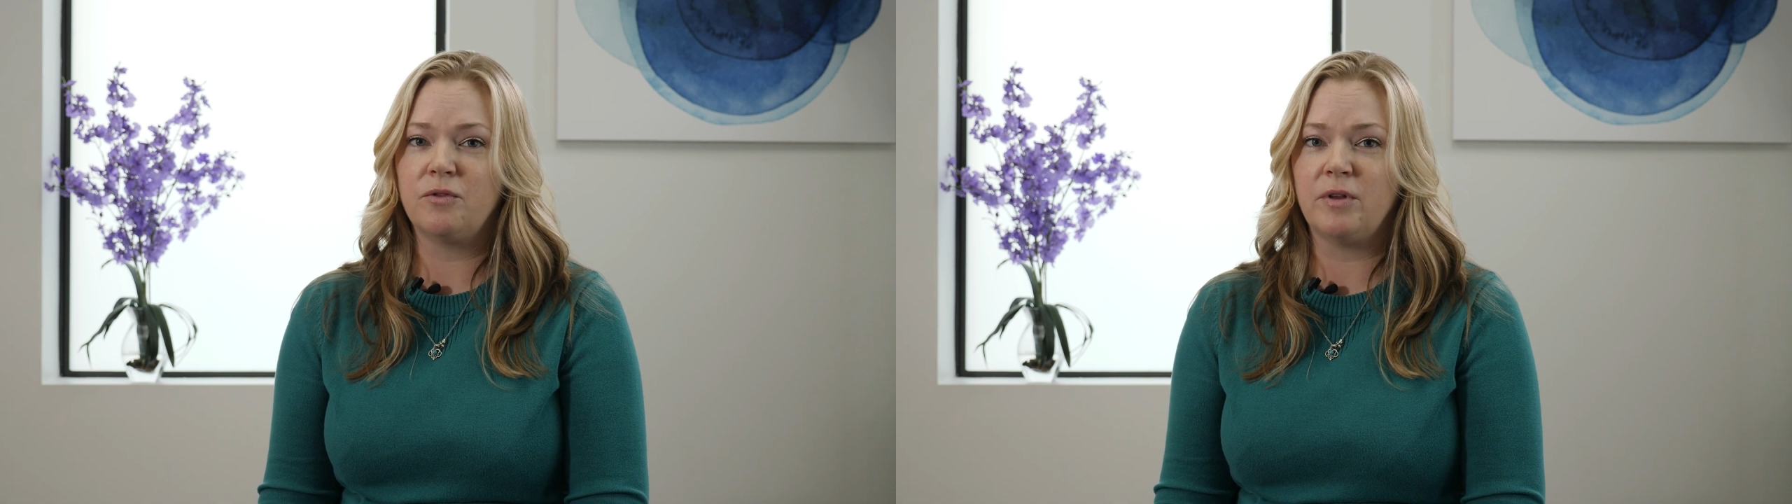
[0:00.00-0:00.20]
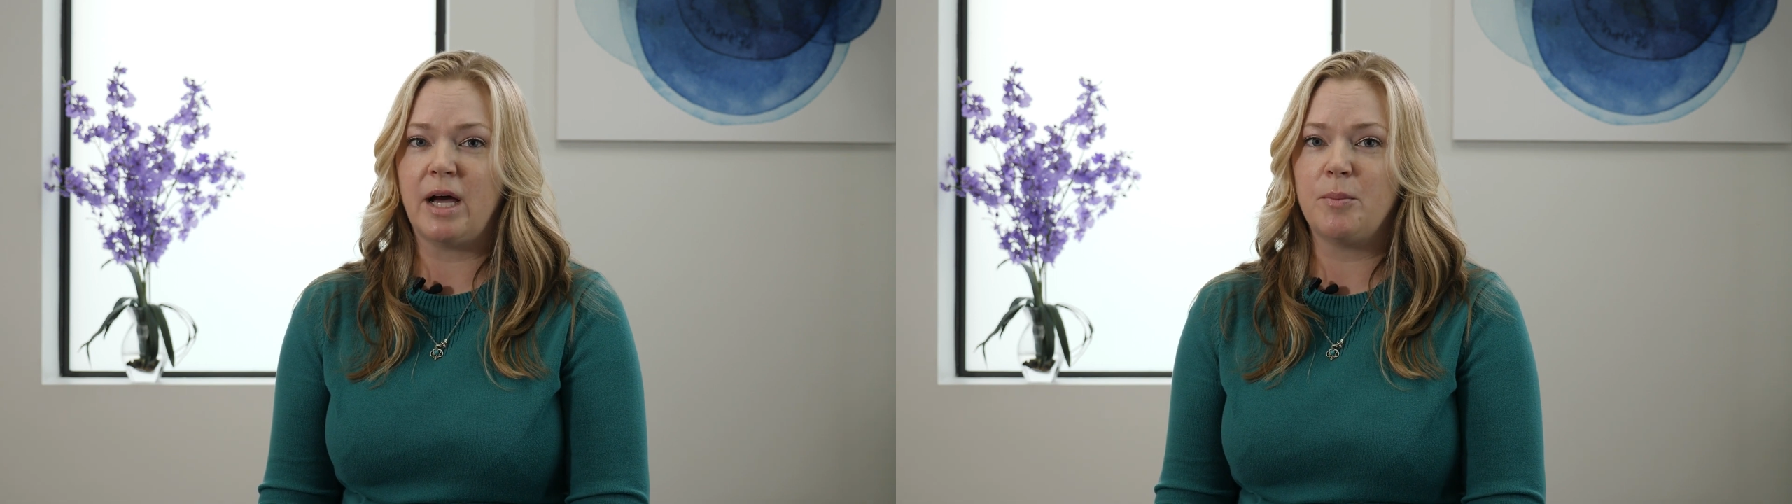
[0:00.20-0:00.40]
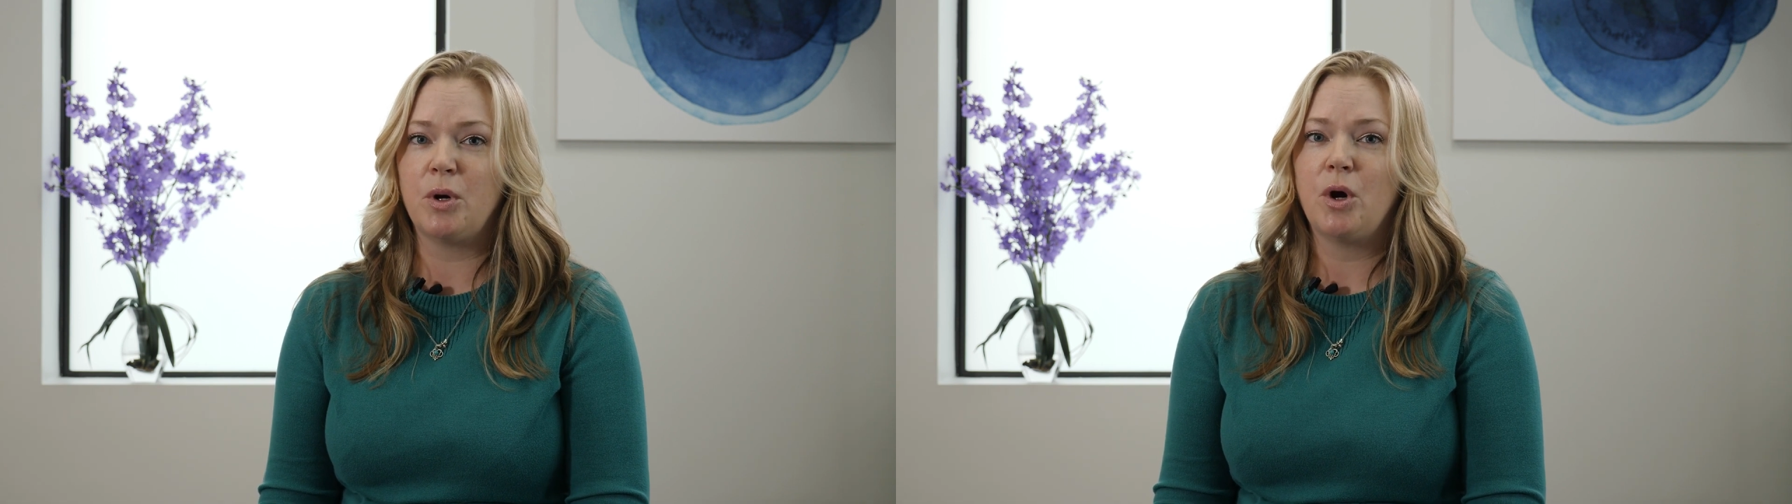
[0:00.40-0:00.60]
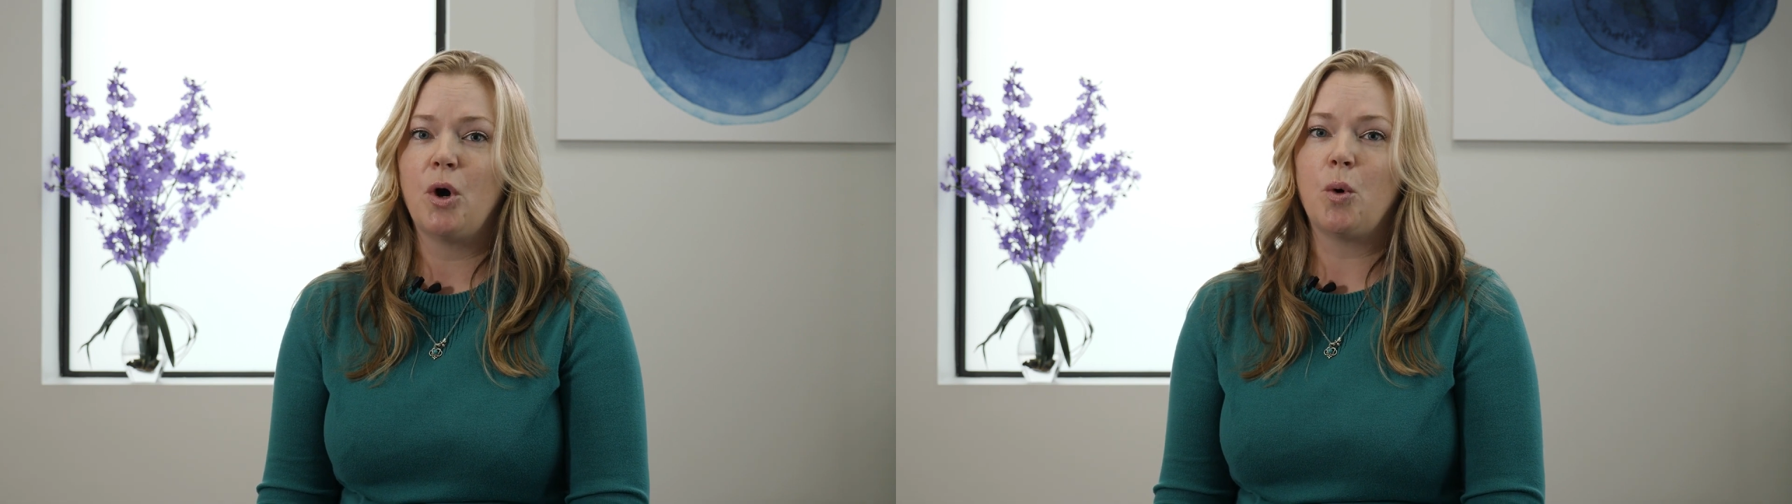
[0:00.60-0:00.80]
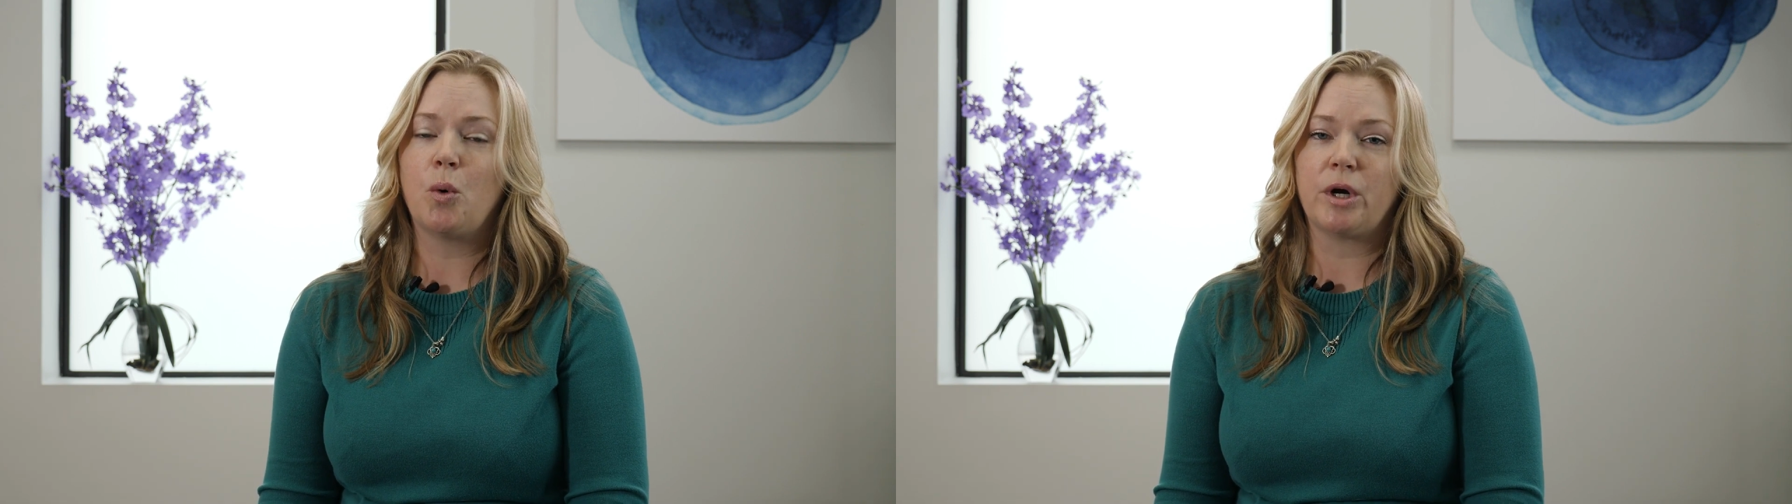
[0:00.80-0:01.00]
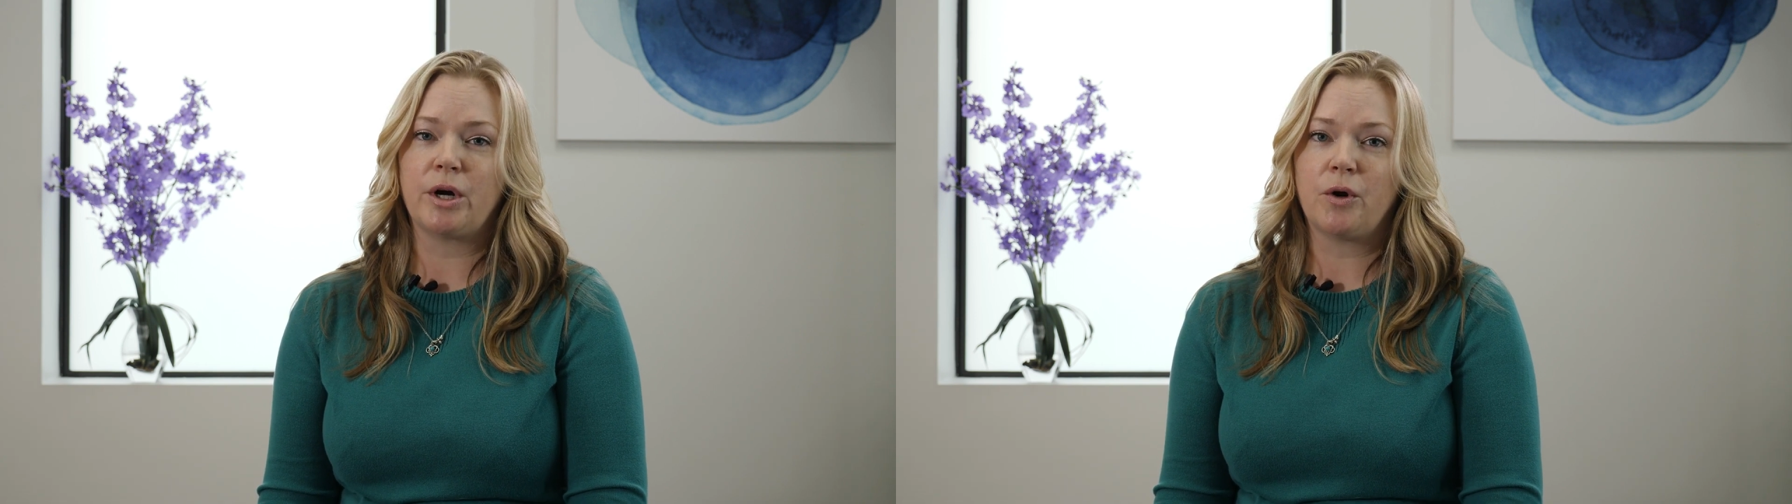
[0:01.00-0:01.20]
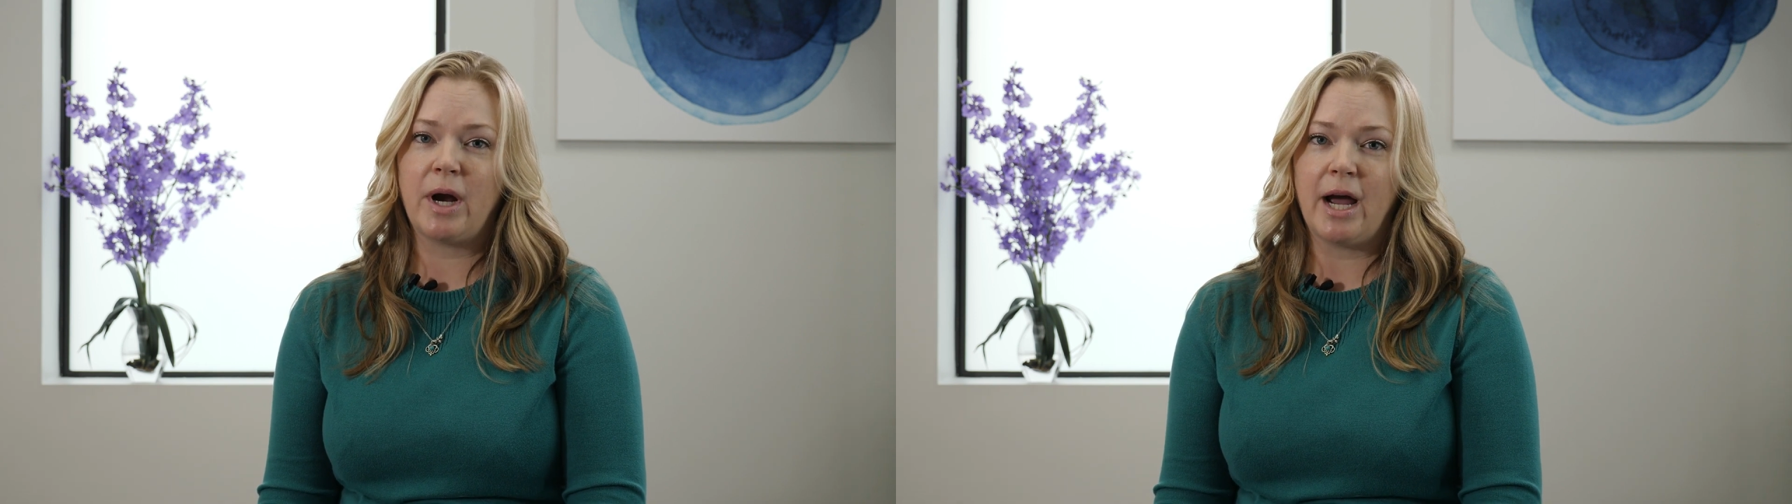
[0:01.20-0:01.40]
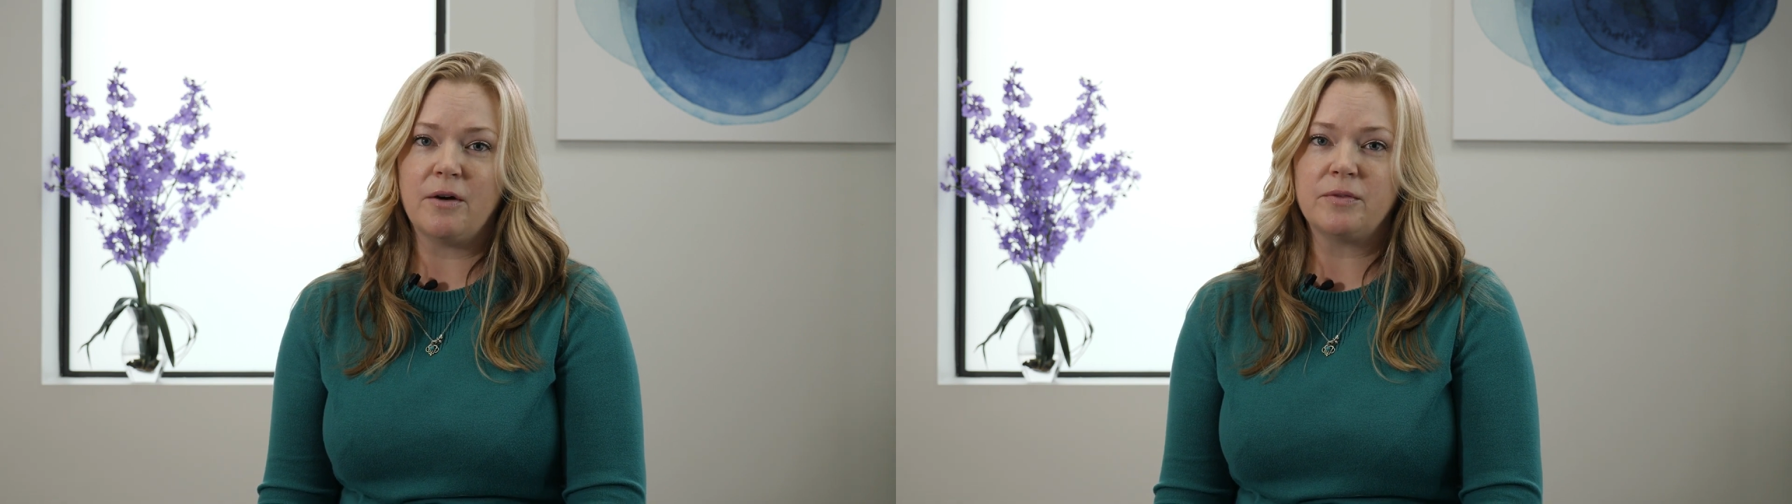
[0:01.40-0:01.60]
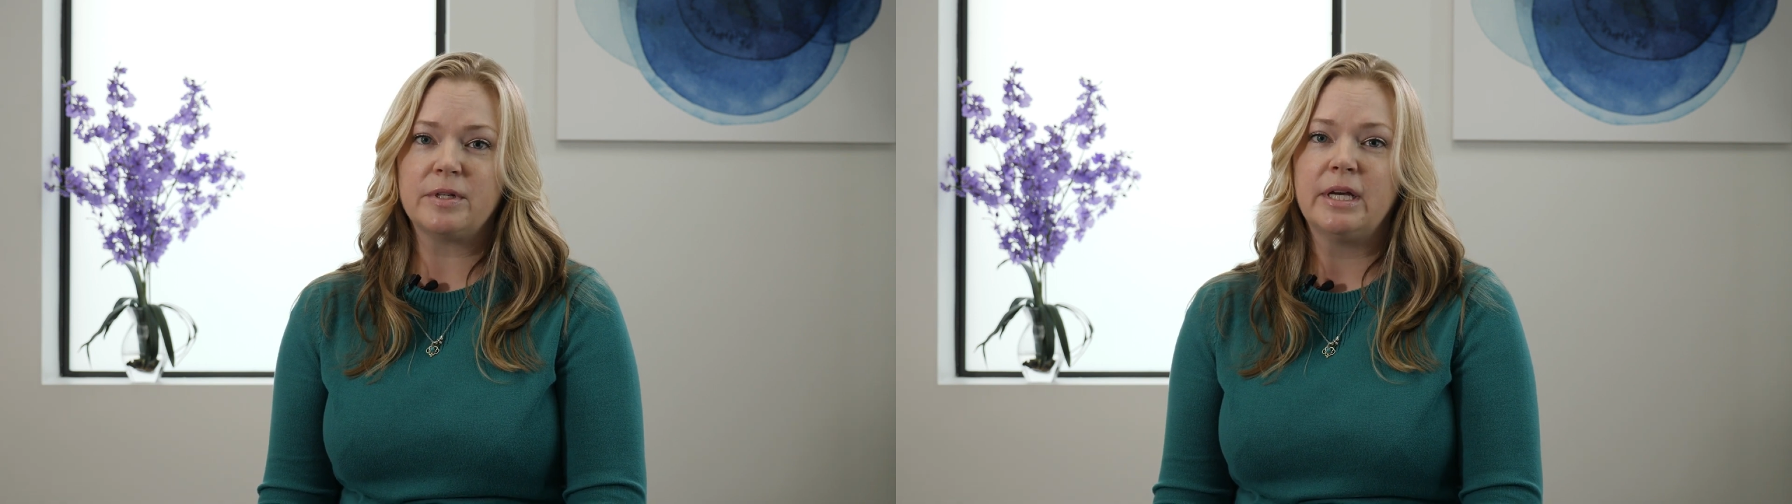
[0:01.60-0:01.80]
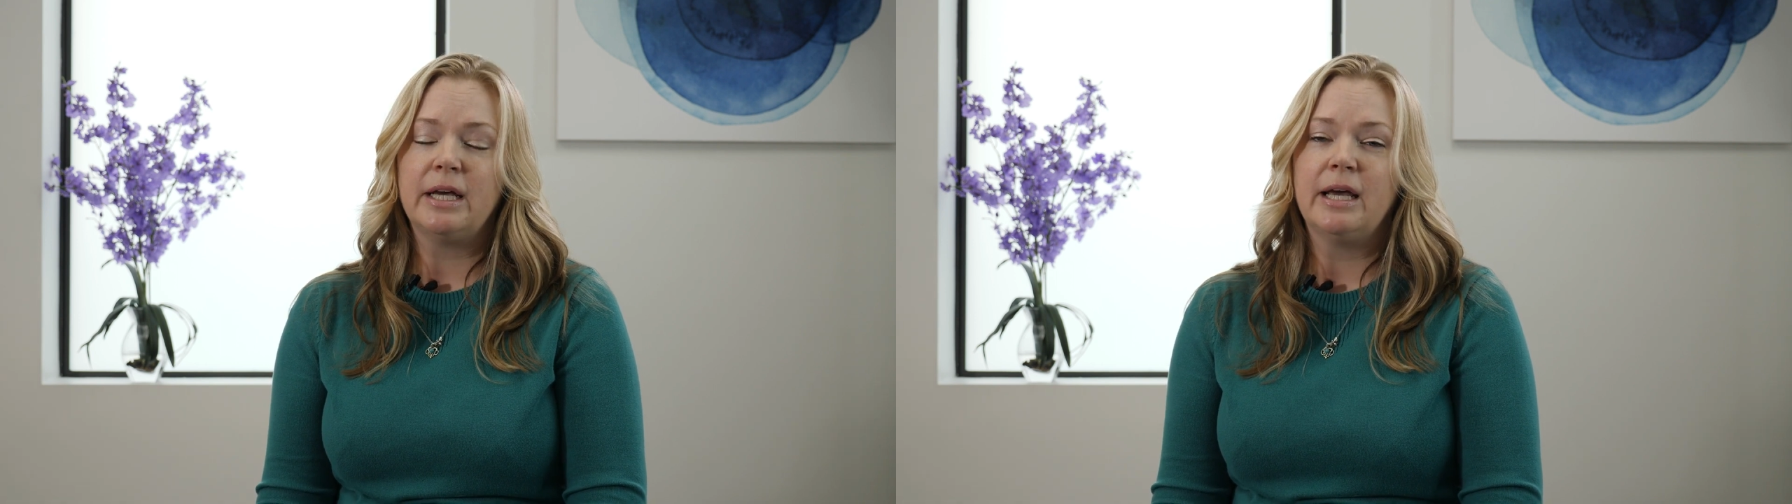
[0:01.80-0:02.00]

flap or a graft.